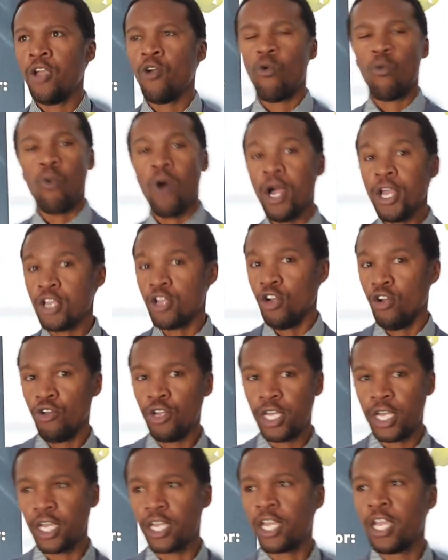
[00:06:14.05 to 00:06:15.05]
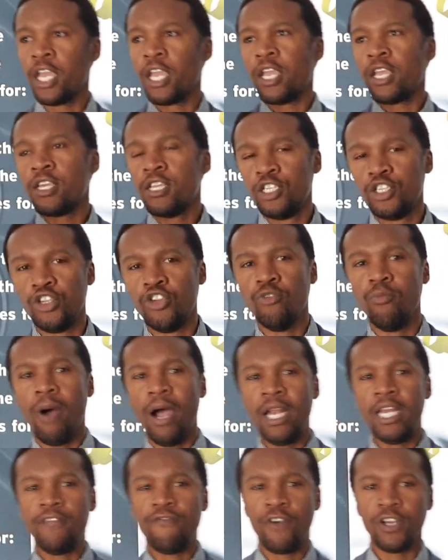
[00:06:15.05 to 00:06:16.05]
why are you looking? Do you
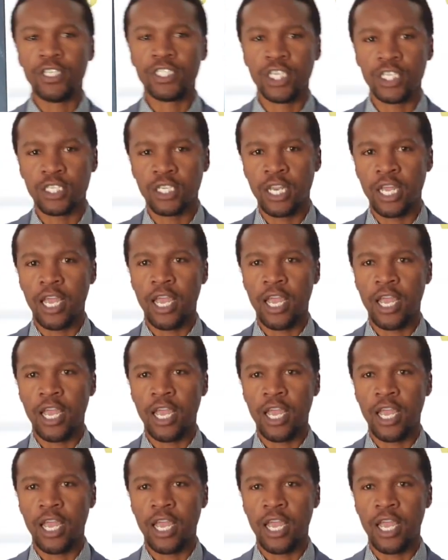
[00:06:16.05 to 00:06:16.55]
mind if I just